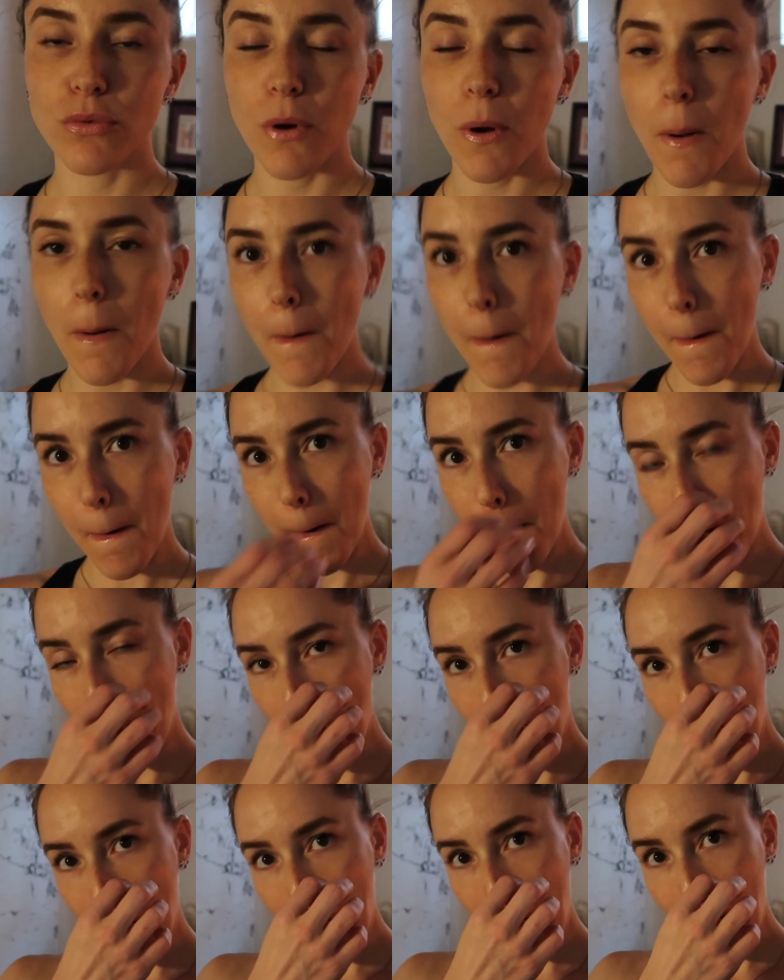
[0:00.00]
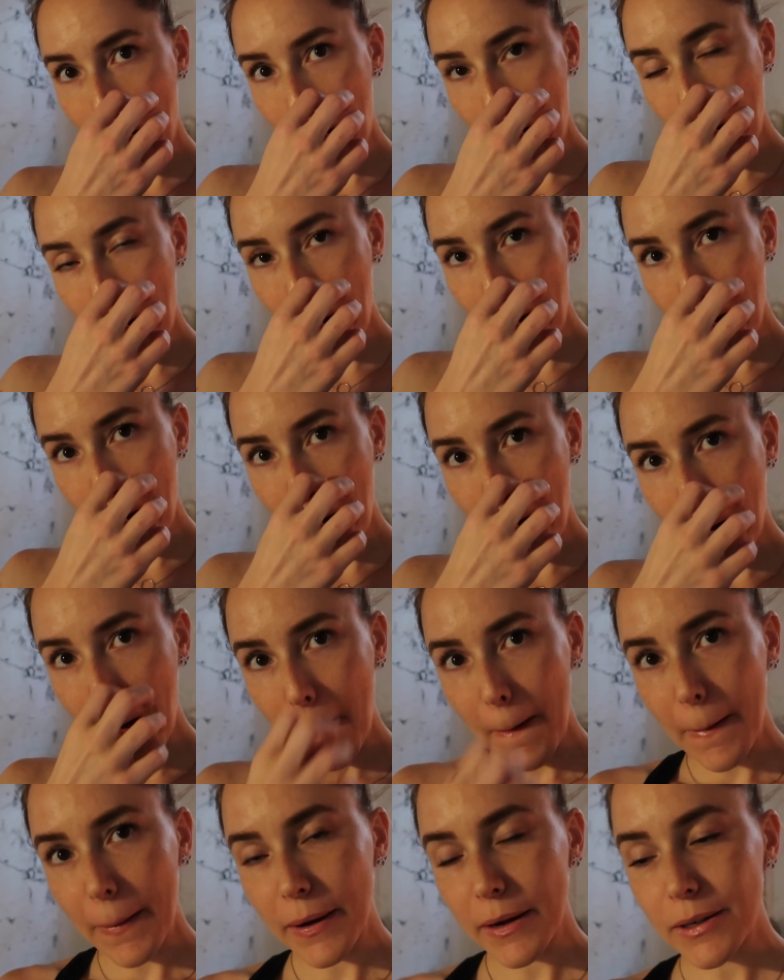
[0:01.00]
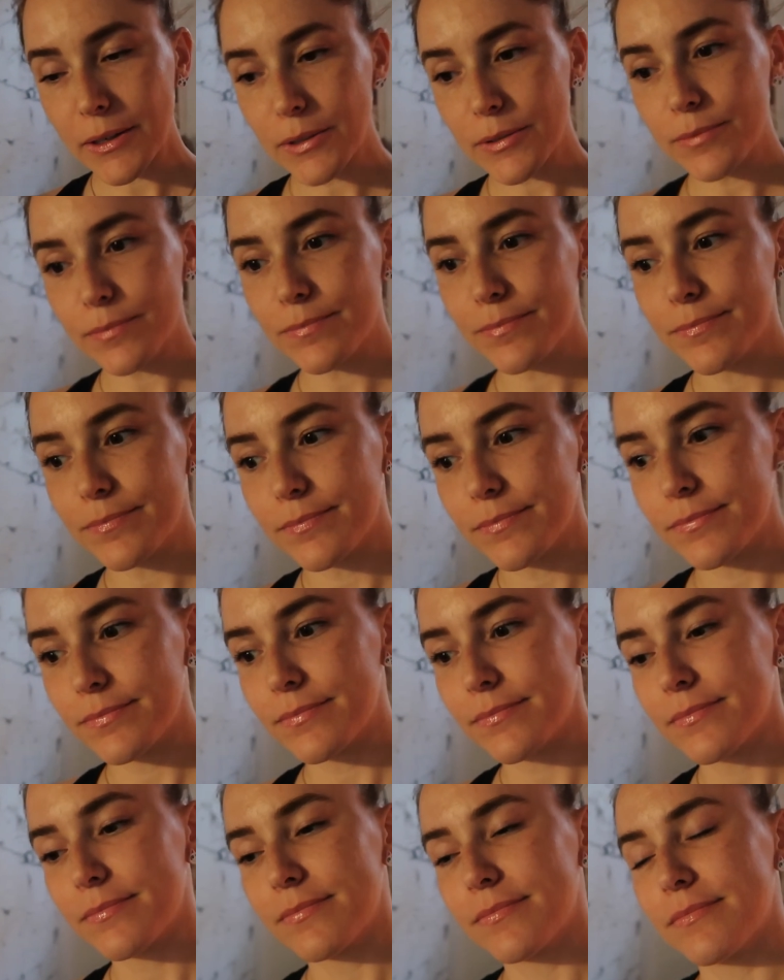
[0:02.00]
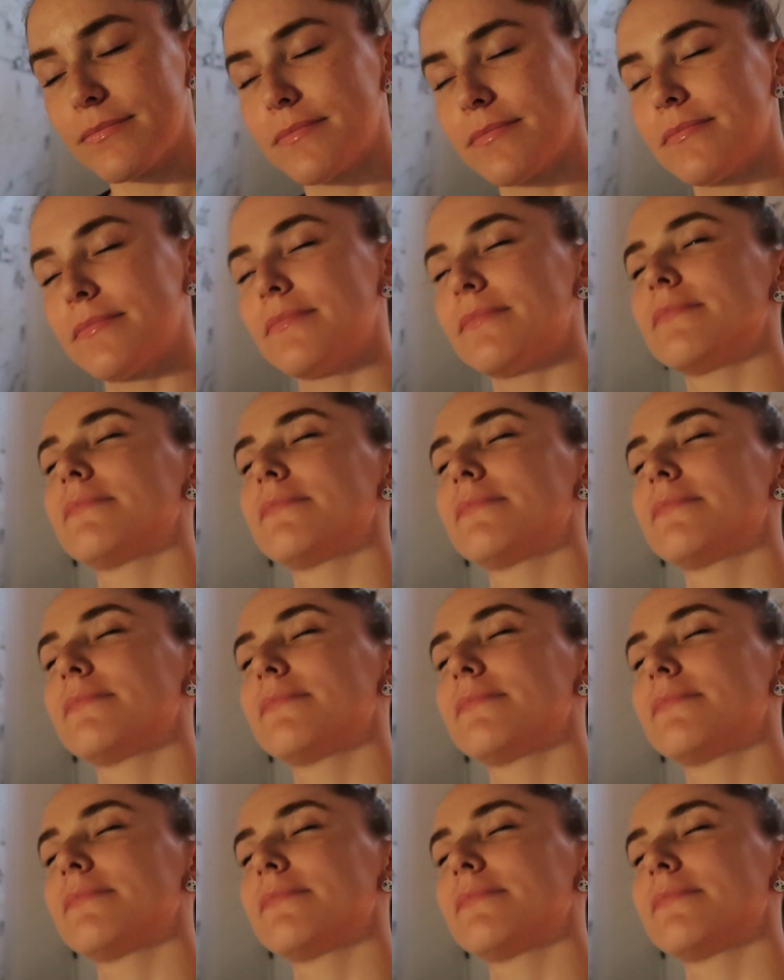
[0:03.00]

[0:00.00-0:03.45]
I can tell them that I need to leave. It's not a big deal. Let me